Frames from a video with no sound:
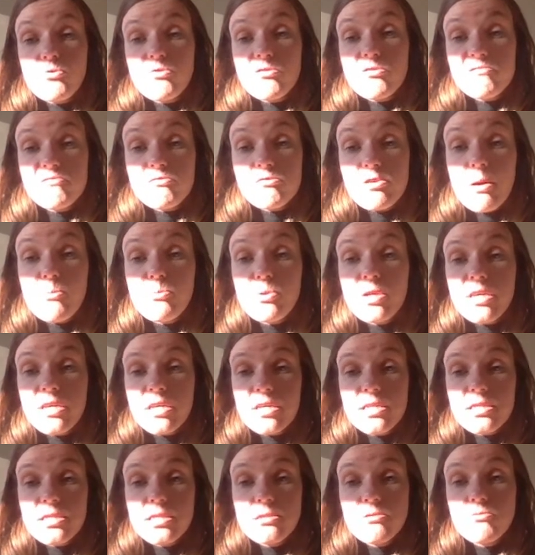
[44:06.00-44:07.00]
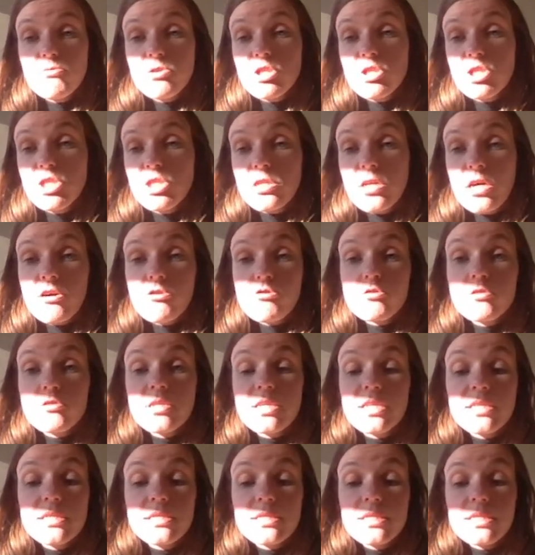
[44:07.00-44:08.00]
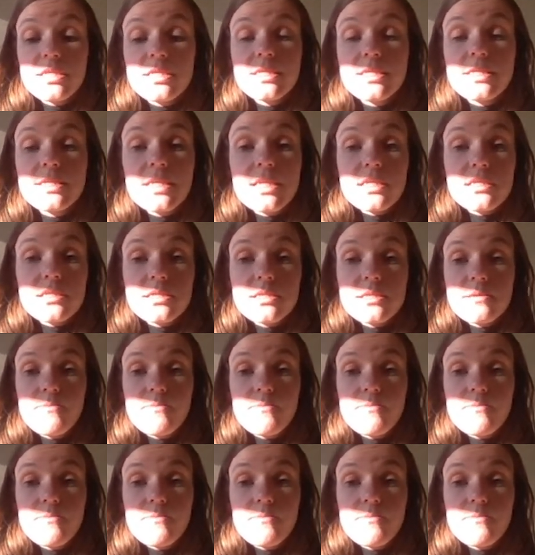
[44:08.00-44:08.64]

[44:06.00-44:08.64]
of replicates, which in our case is 6.